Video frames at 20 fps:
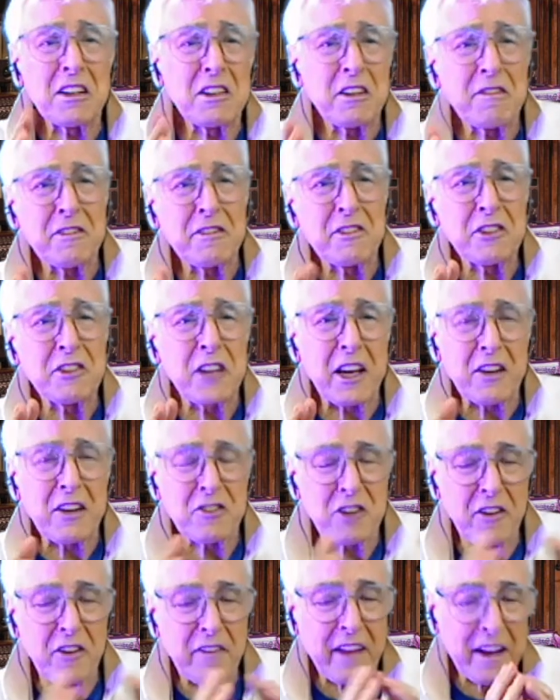different
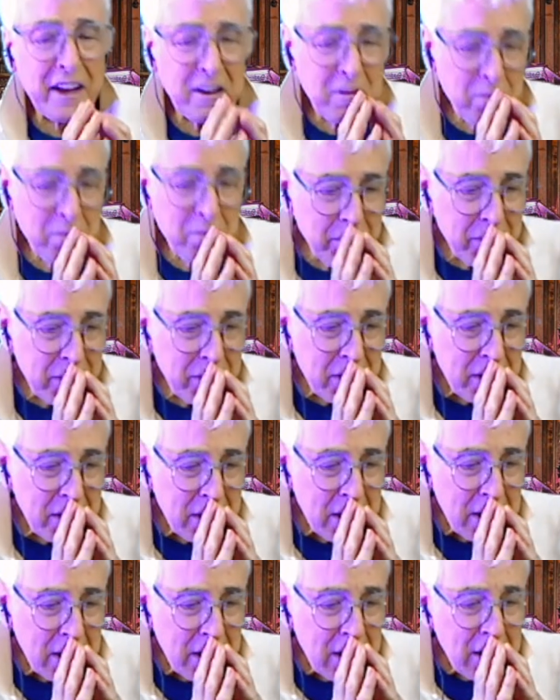takes on that.
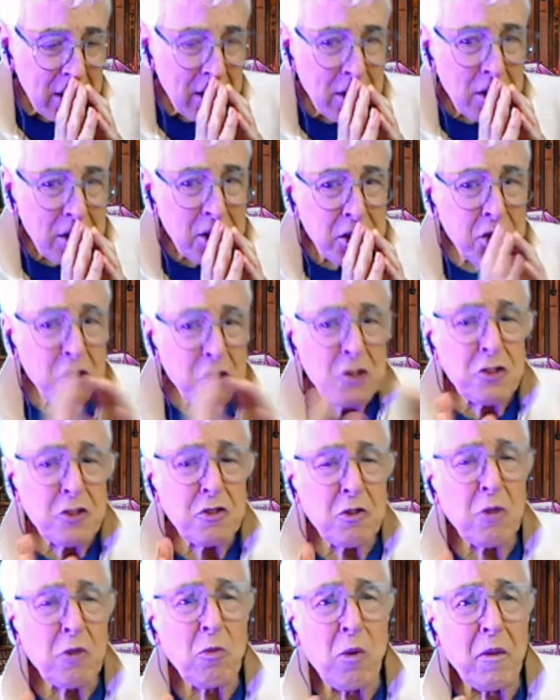The
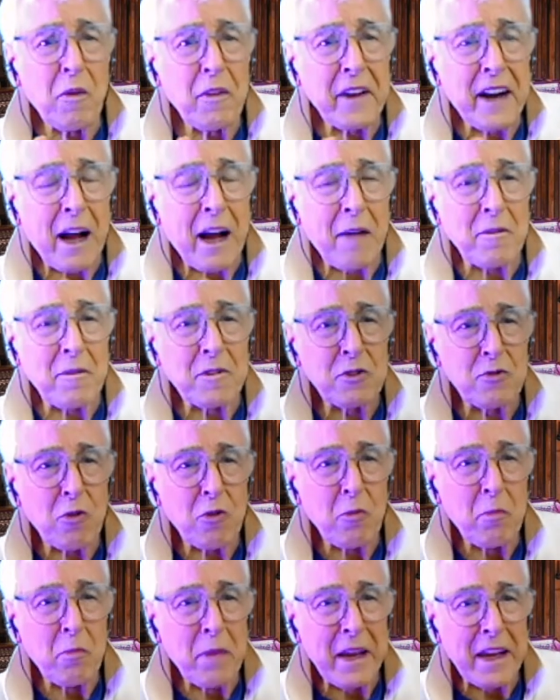usual one that happens
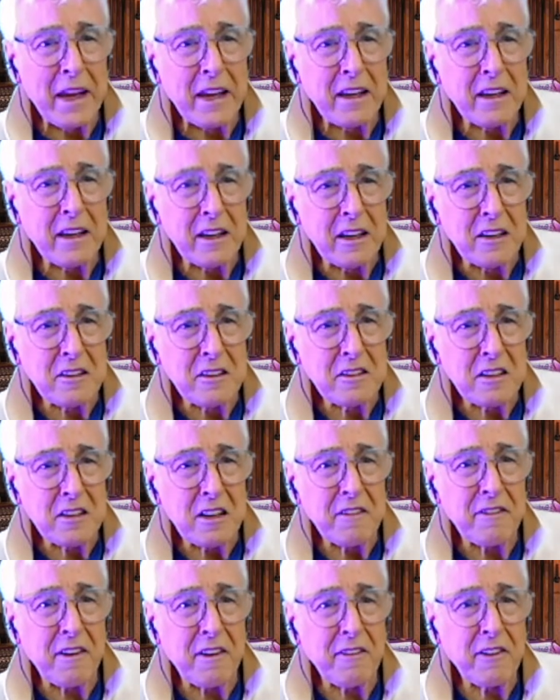with me is
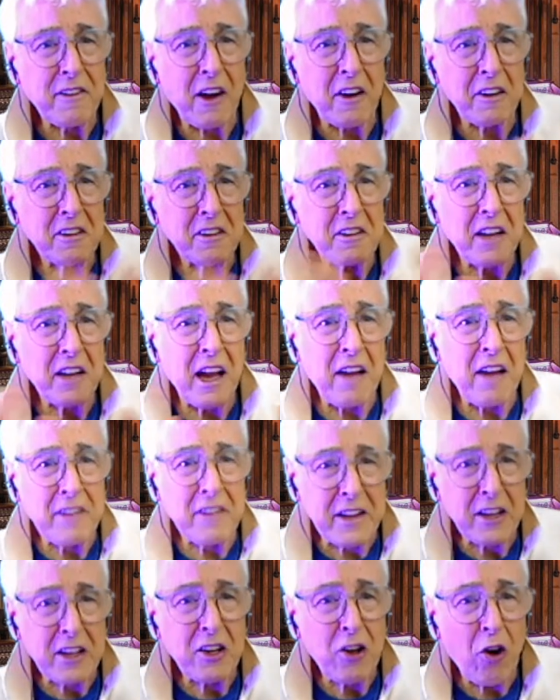if I've got
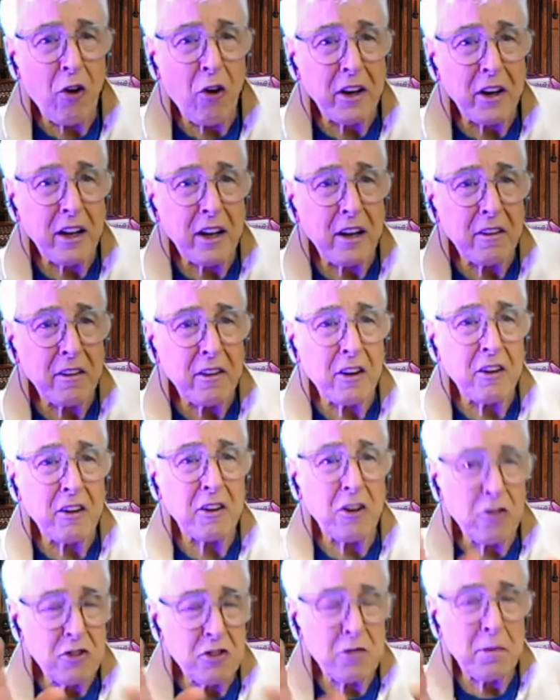everything going, I've got
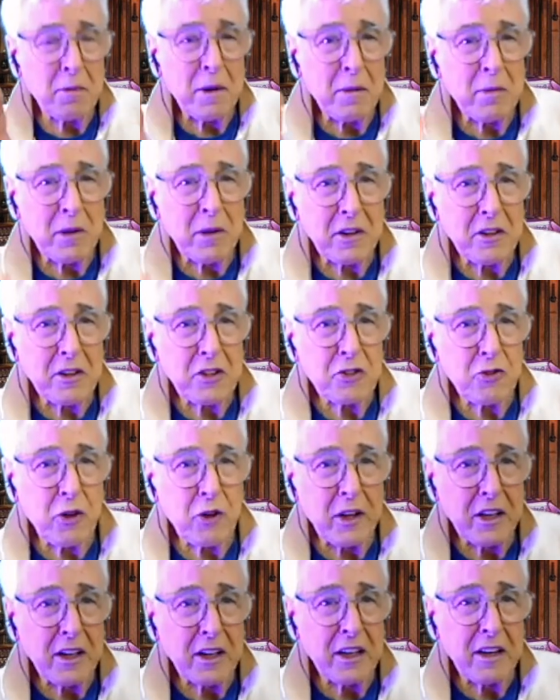loads of people on the
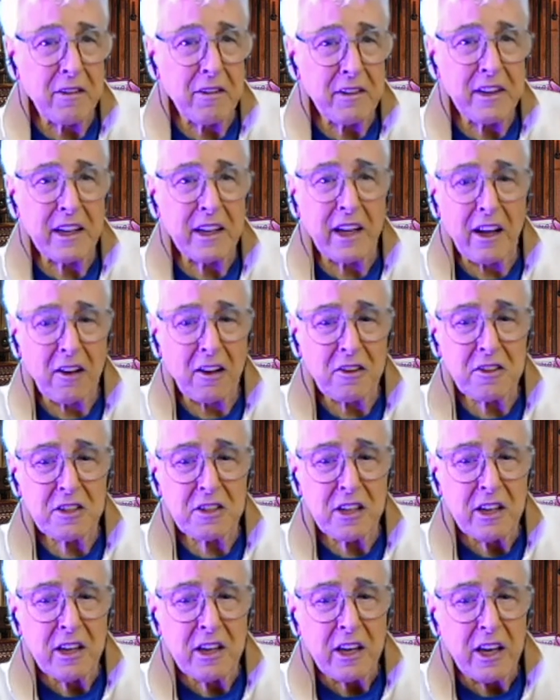screen and everything
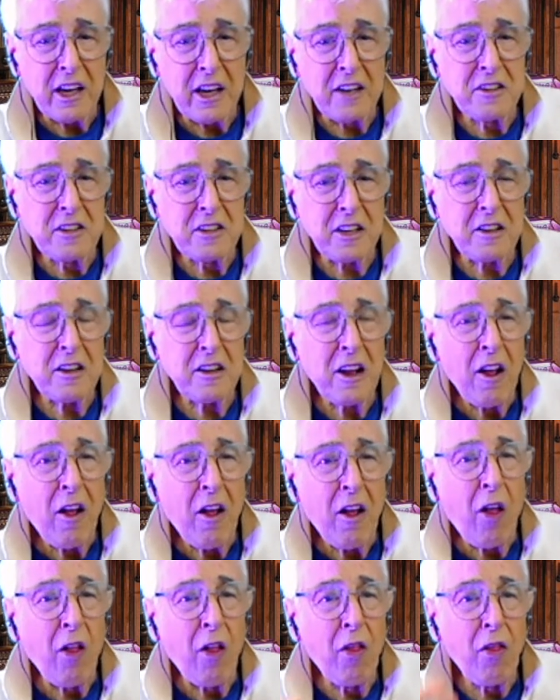else, is that
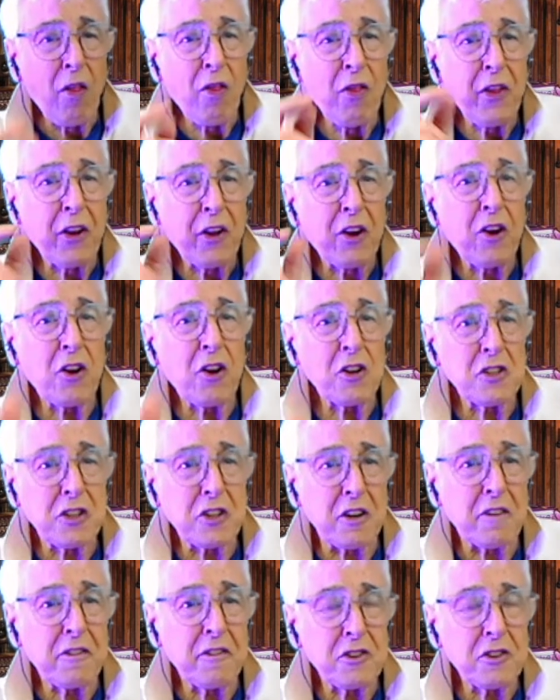the
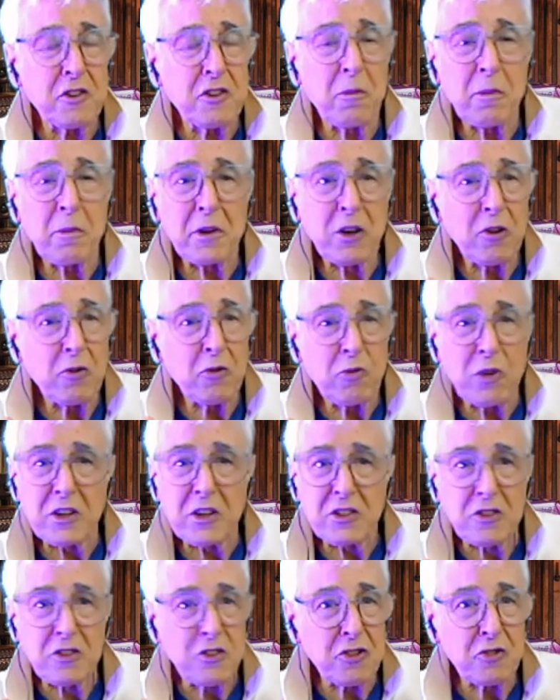cursor for some unknown
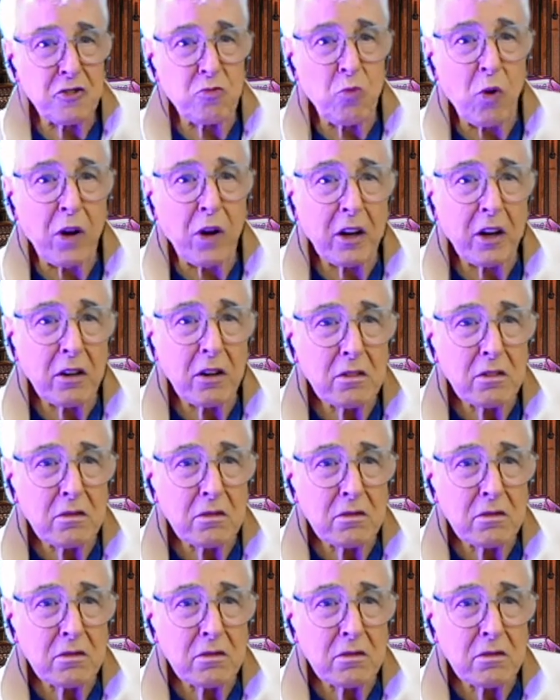reason doesn't work.